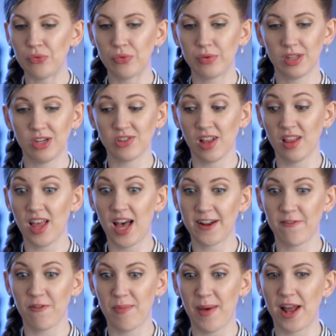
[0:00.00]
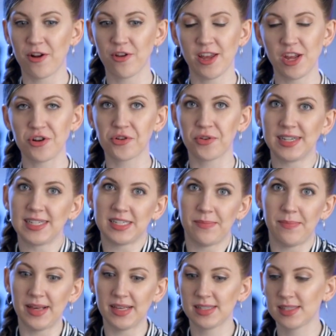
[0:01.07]
there's a lot of batter that you're going to
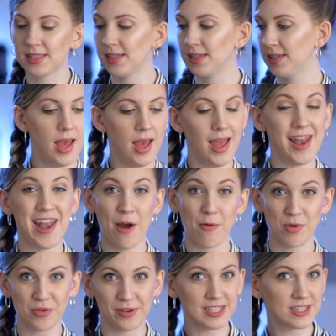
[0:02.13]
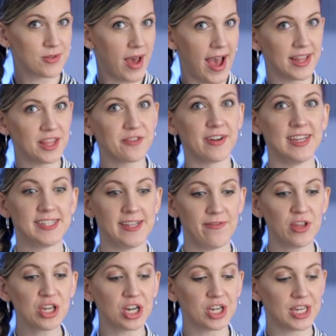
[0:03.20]
miss. And now we're going to add the rest of
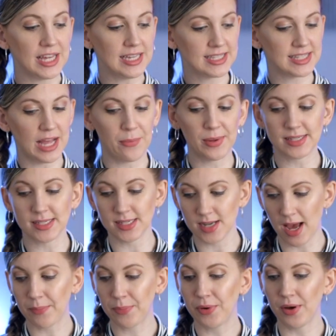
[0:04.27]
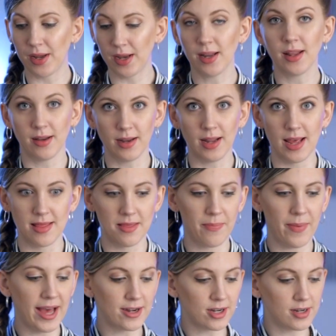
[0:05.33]
the cookies that we did not put in the
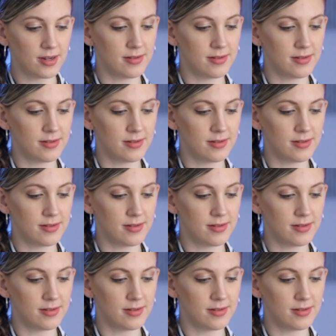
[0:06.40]
batter.